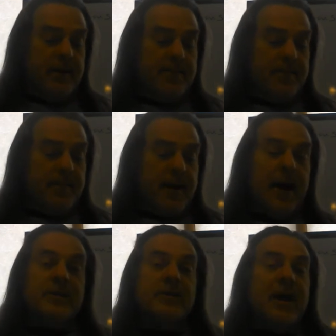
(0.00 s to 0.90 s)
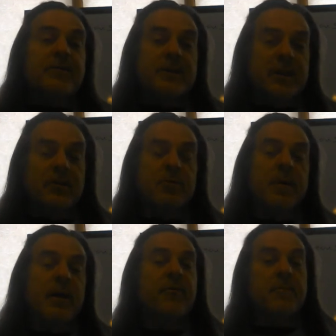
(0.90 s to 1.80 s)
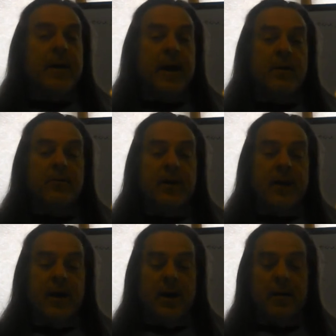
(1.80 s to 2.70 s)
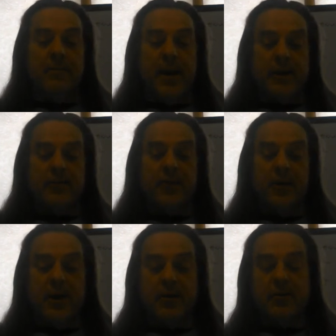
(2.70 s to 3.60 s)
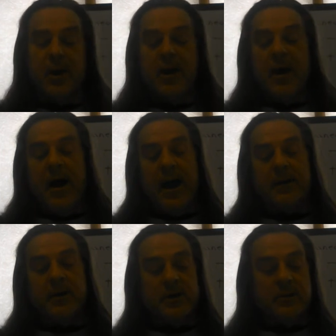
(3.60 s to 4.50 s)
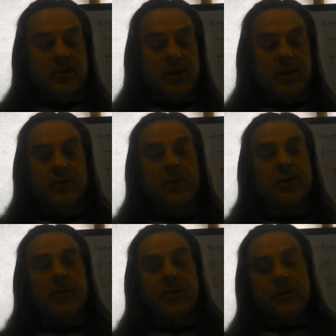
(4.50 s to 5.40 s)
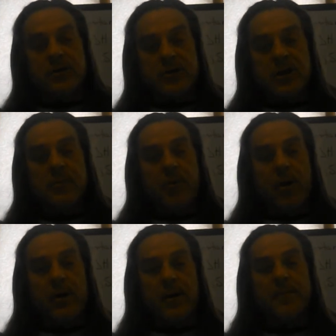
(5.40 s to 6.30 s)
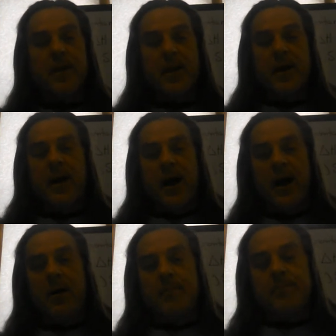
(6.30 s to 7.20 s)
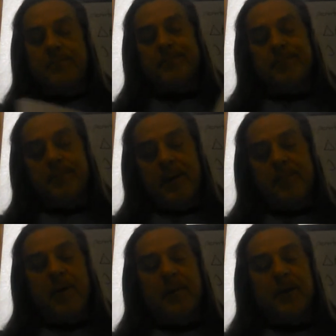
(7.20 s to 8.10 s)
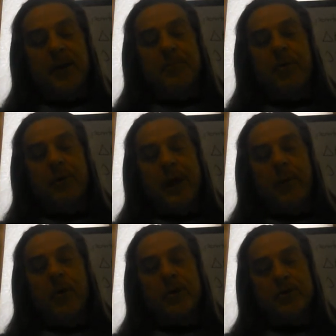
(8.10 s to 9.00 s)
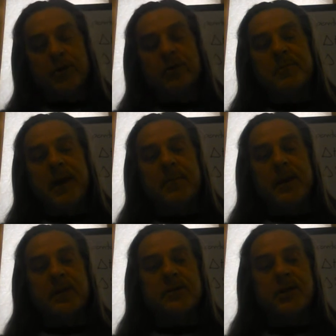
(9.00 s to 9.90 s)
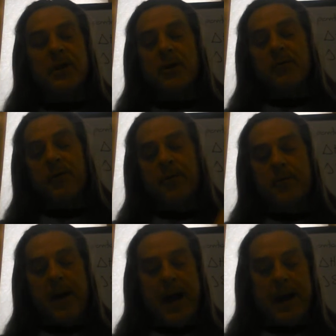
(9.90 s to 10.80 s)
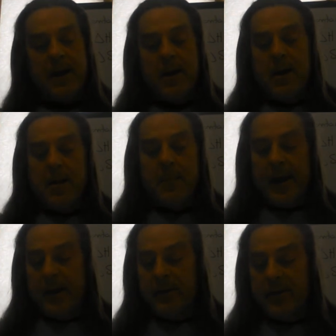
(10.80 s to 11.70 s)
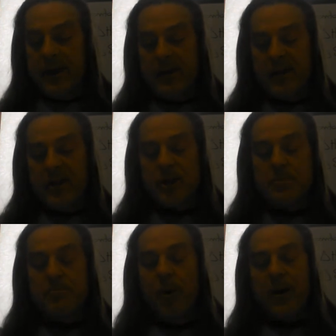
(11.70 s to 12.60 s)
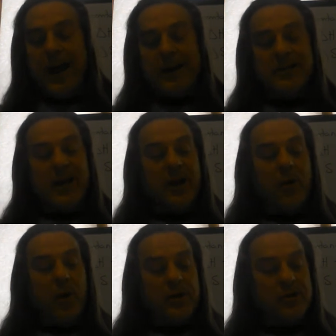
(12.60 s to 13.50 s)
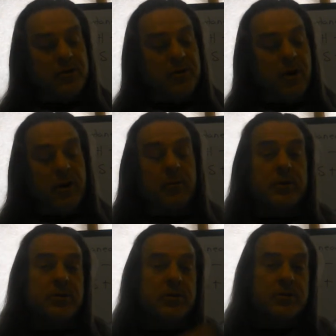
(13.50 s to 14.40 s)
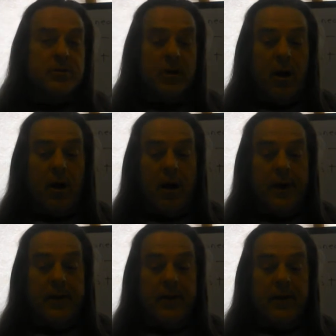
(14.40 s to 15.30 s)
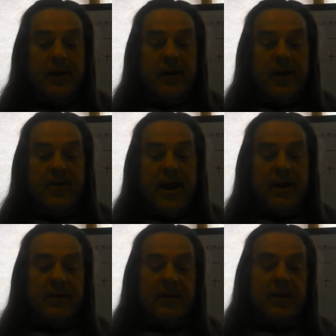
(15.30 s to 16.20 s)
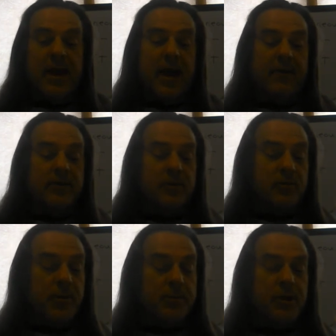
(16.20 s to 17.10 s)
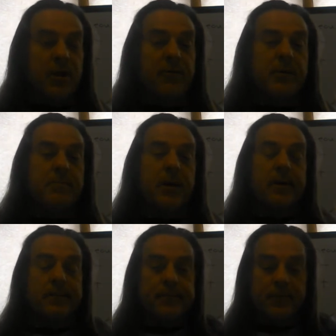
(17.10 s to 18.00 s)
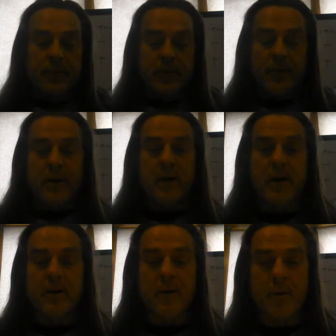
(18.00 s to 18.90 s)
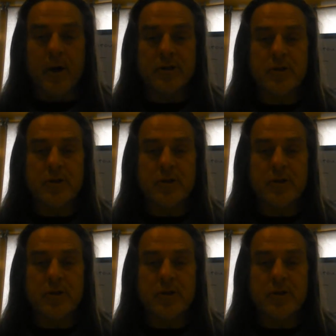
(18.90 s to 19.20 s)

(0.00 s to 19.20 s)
I just haven't seen too many of them made over the past few years. I am going to discuss it with you because it's in the book. I'm probably going to put like 1 or 2 maybe into the review pack, but I don't think this book has any questions on it, which is odd in that they have a description of it, but no questions.